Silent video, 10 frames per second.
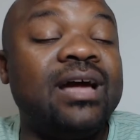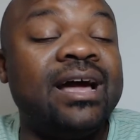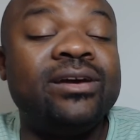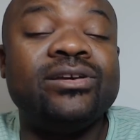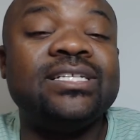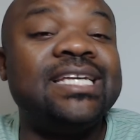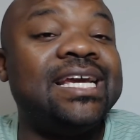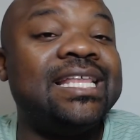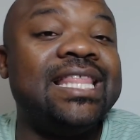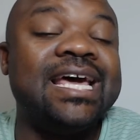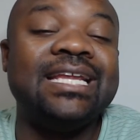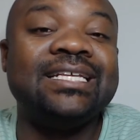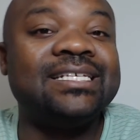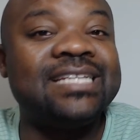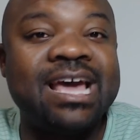I understand that it
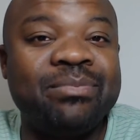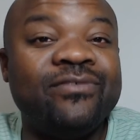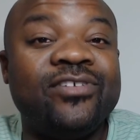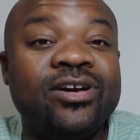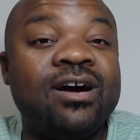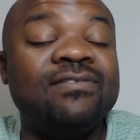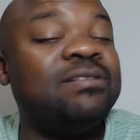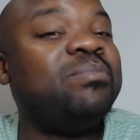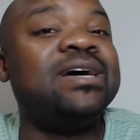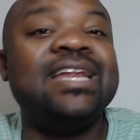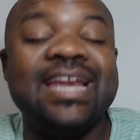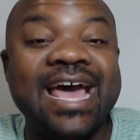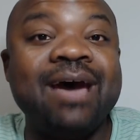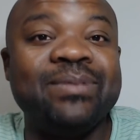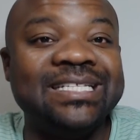doesn't happen very often, but it
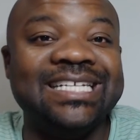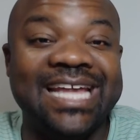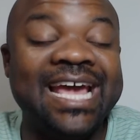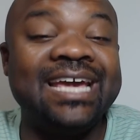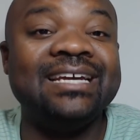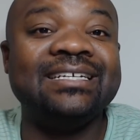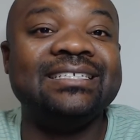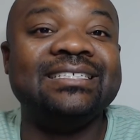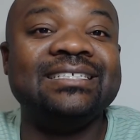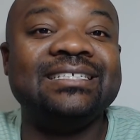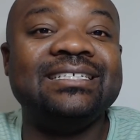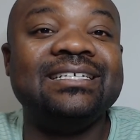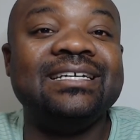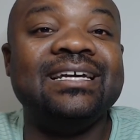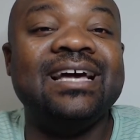happened today.
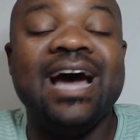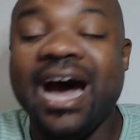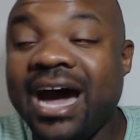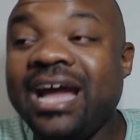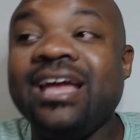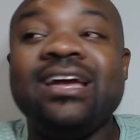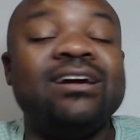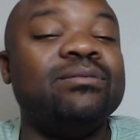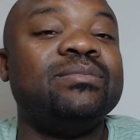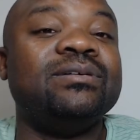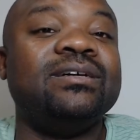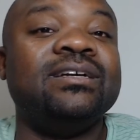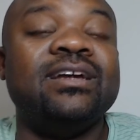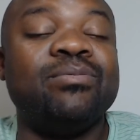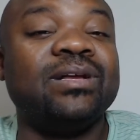I am an
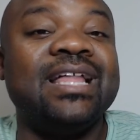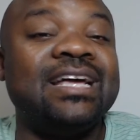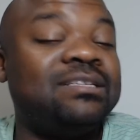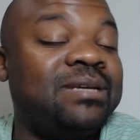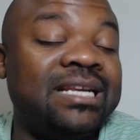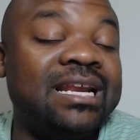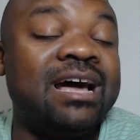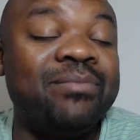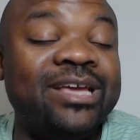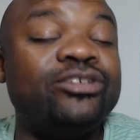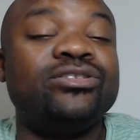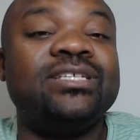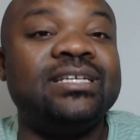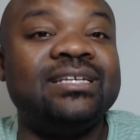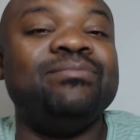upperclassman and I'm
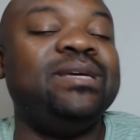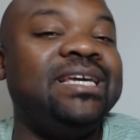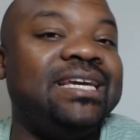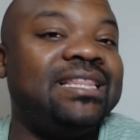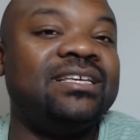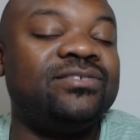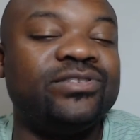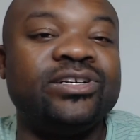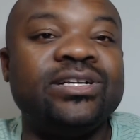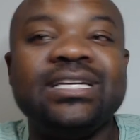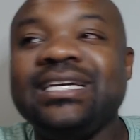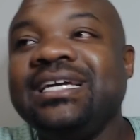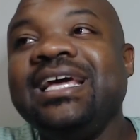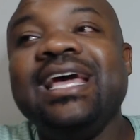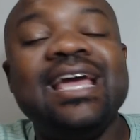interested in being in this fraternity,
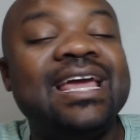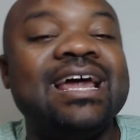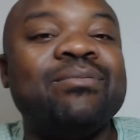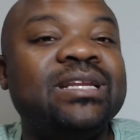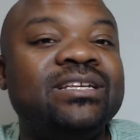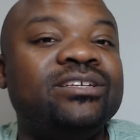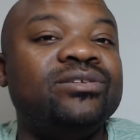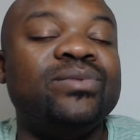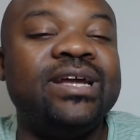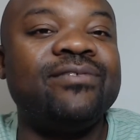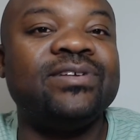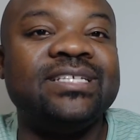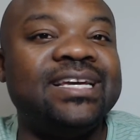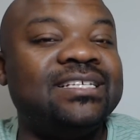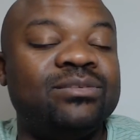and I'm going to do whatever it
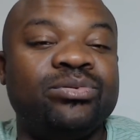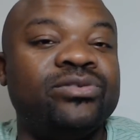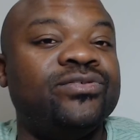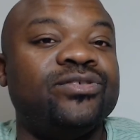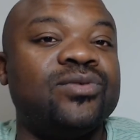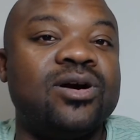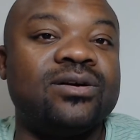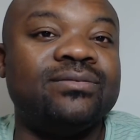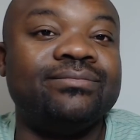takes to prove you wrong.